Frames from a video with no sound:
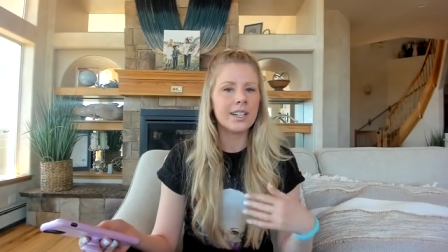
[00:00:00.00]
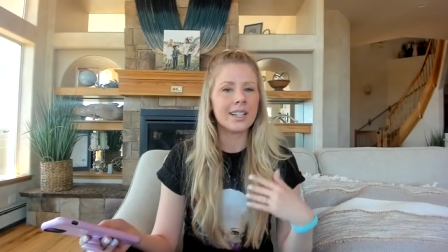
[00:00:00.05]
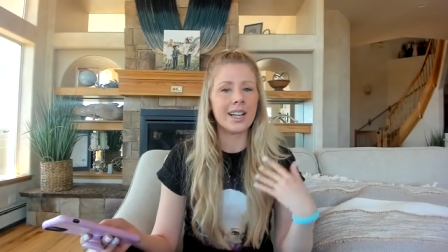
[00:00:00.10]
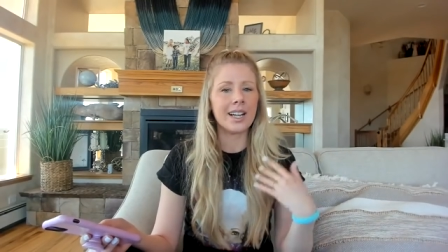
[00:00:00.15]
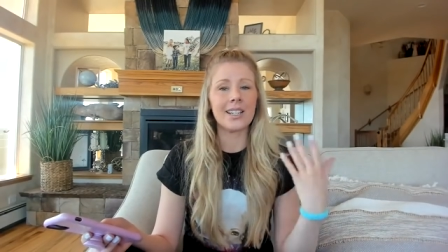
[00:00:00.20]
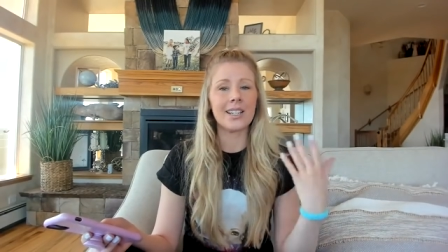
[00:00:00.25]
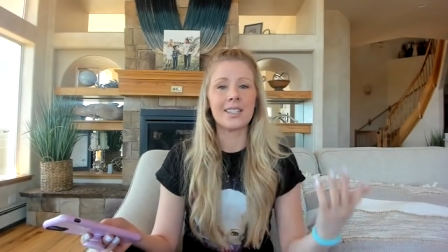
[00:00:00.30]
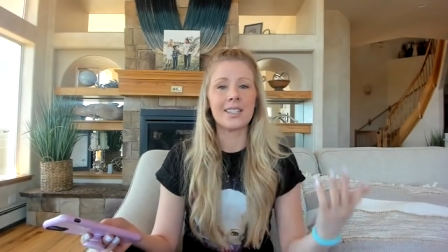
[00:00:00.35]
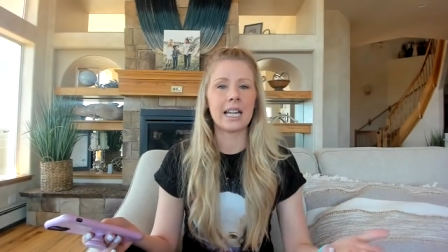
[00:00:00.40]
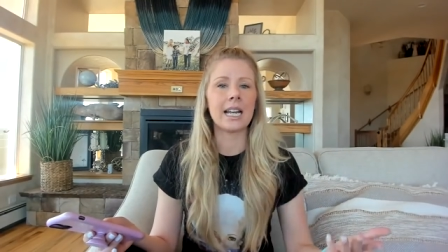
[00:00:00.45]

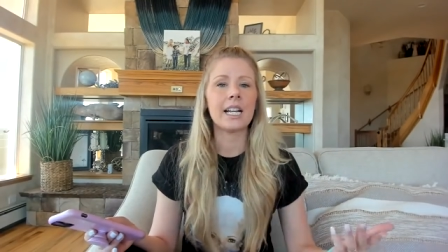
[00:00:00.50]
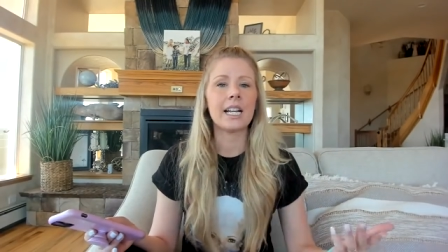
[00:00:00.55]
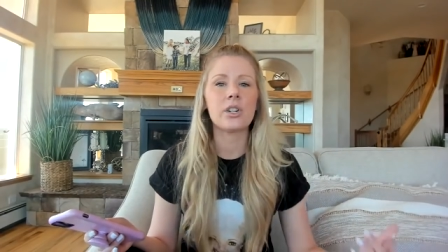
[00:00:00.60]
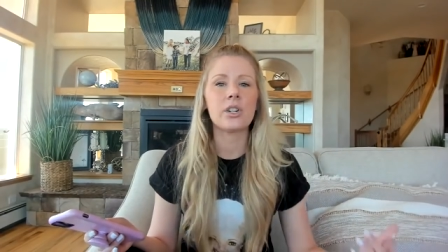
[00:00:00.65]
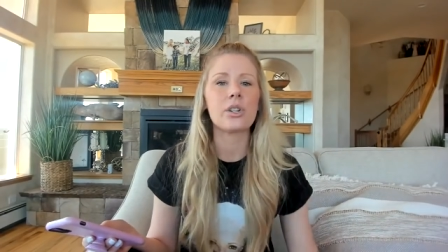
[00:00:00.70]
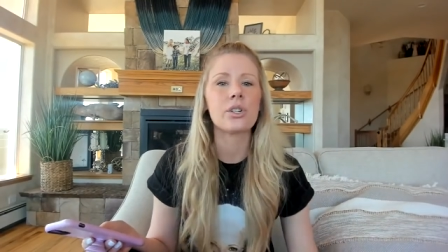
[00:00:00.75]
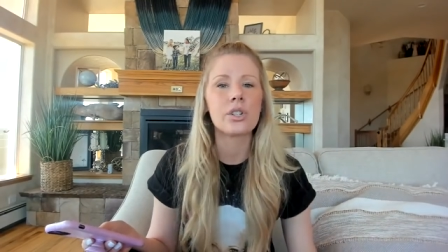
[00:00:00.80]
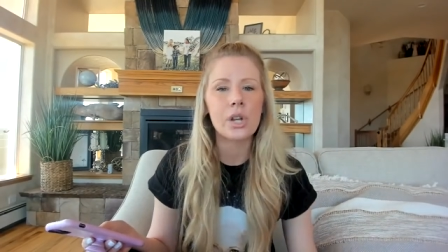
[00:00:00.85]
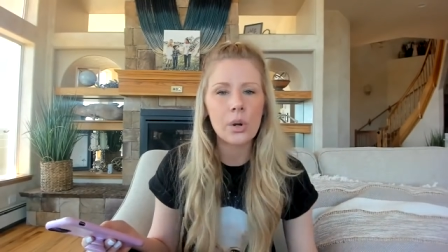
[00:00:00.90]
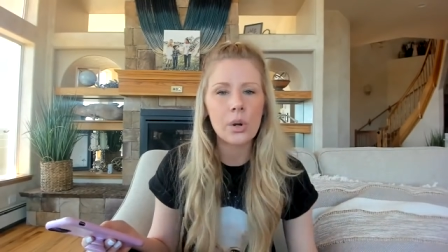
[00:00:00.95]
Instead, I
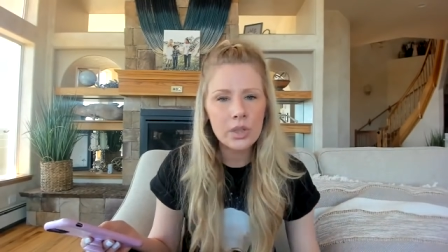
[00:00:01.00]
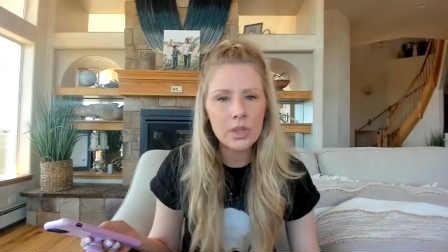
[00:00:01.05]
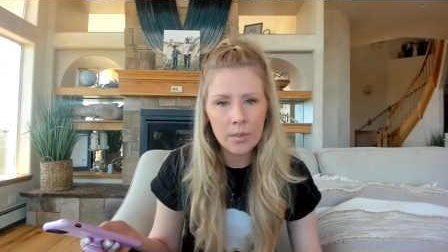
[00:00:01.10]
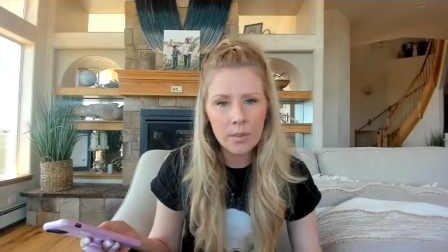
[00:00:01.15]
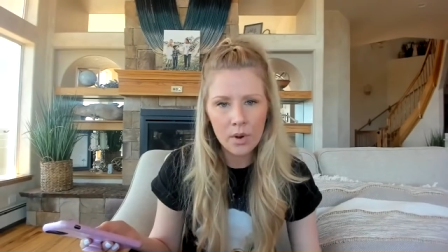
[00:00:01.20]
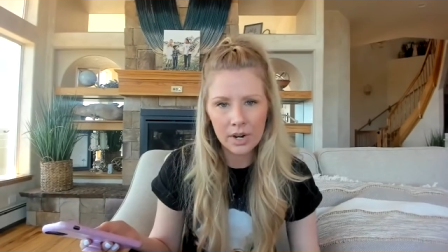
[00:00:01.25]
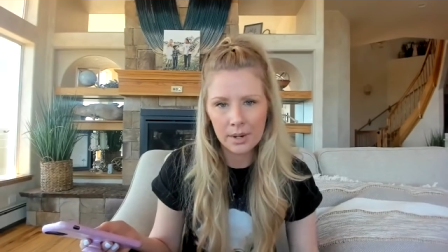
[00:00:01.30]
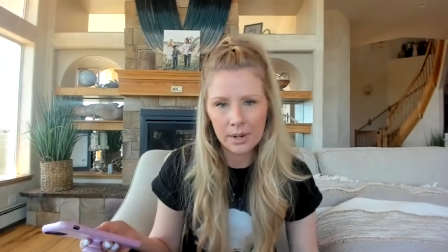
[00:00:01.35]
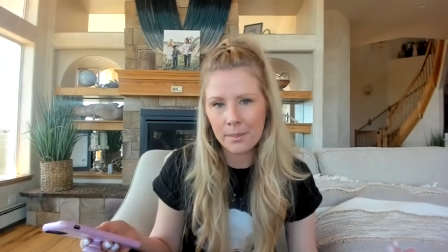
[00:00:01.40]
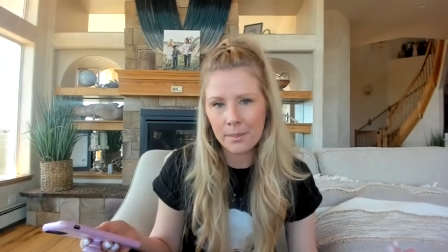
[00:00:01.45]
just showed them
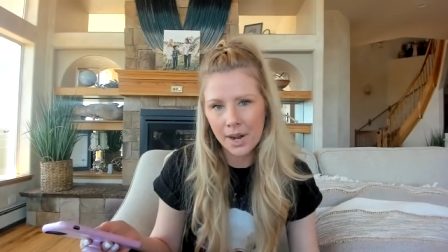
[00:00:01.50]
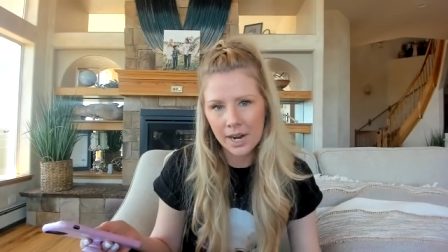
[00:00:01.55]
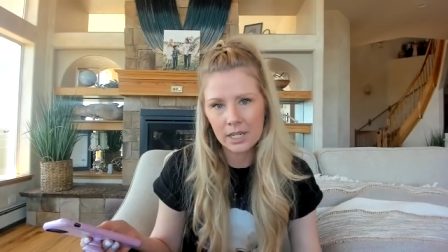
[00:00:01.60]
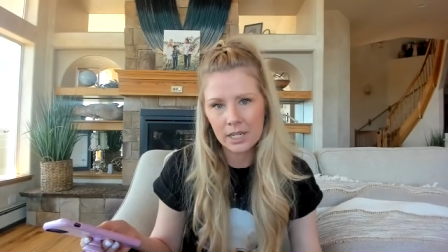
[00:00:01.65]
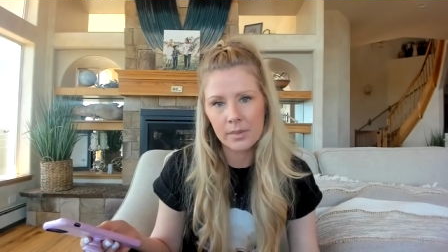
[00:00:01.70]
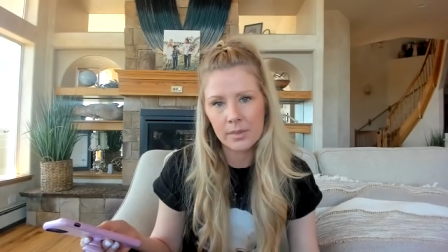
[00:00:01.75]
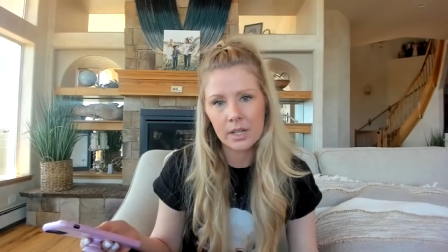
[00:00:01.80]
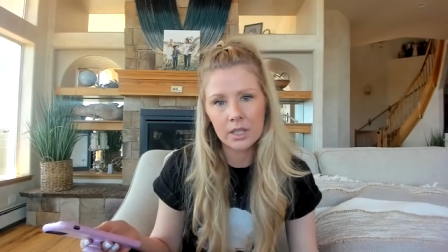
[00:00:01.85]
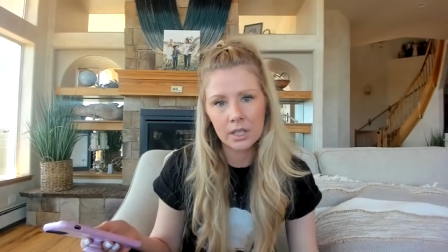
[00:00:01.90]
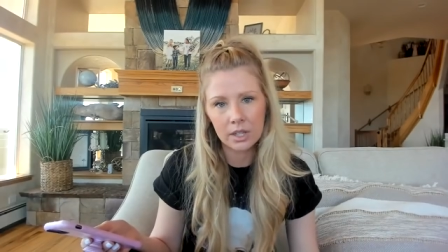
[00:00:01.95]
what
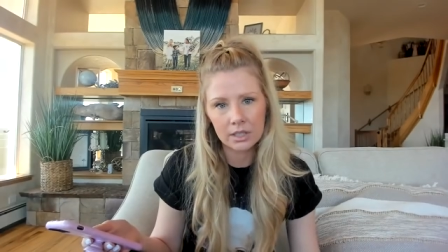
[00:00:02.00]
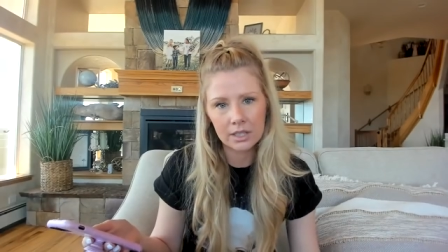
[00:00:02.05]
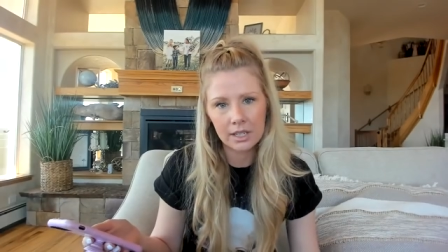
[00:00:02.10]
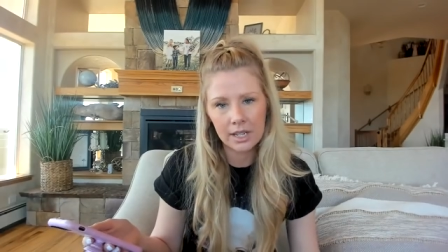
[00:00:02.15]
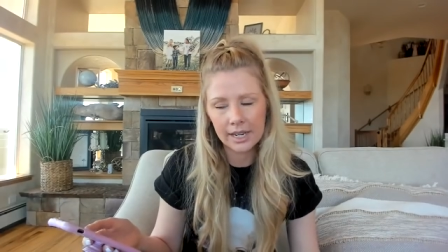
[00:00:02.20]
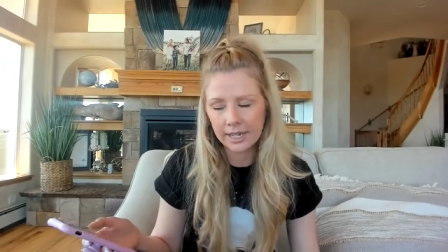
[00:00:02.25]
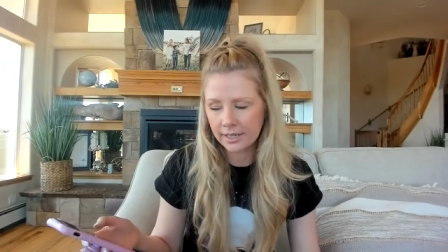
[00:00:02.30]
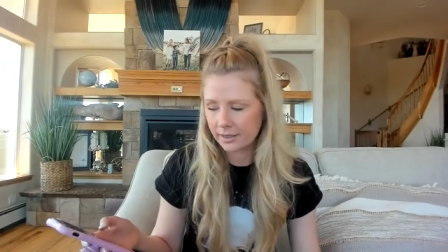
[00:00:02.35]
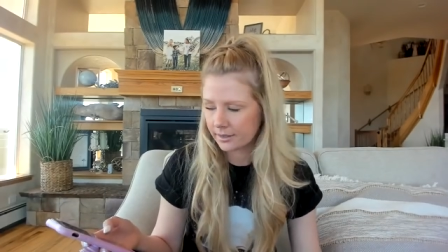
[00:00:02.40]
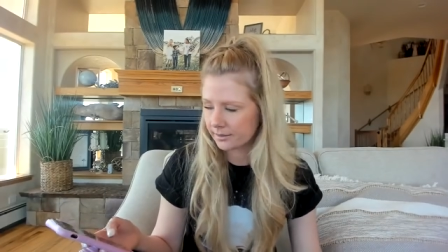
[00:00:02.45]
embodiment looked
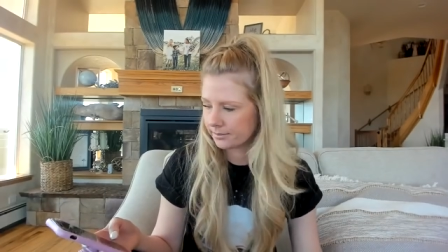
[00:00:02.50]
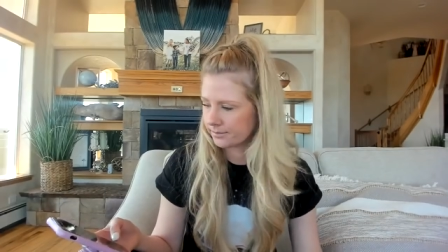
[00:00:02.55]
like.